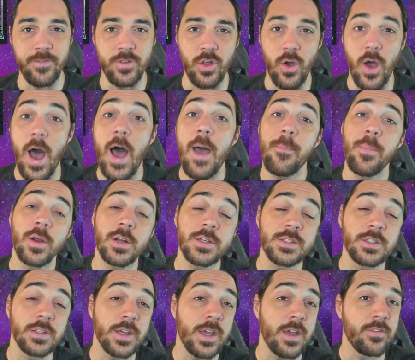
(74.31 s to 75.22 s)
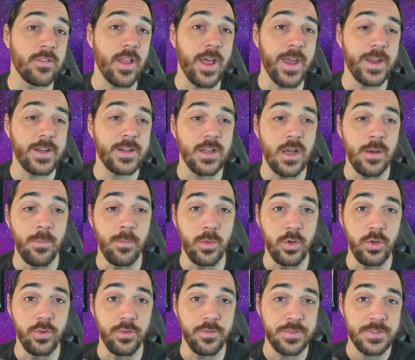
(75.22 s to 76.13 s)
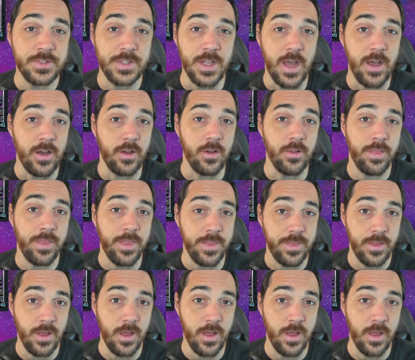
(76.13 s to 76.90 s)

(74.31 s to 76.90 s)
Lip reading: even though I personally have liked a move style